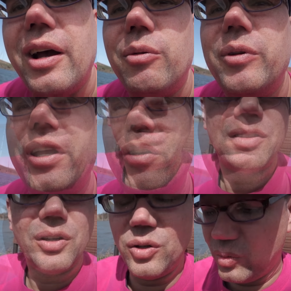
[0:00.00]
out when we get home.
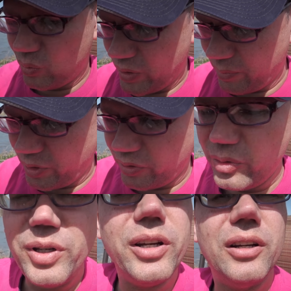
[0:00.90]
So what I'm going to
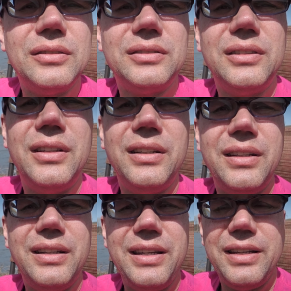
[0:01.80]
do here
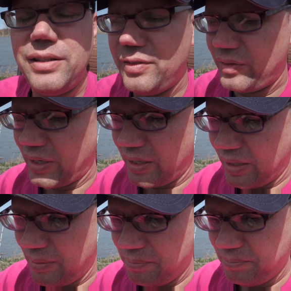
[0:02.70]
is
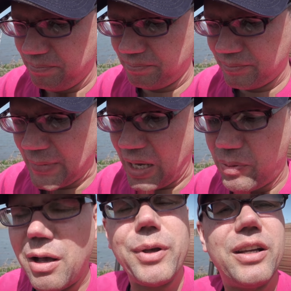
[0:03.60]
um, I'll
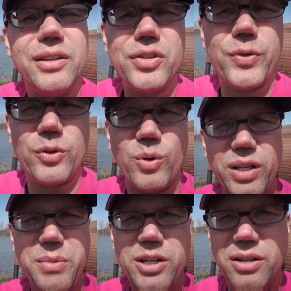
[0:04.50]
probably cut this for
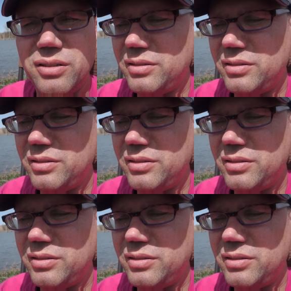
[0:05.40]
20 meter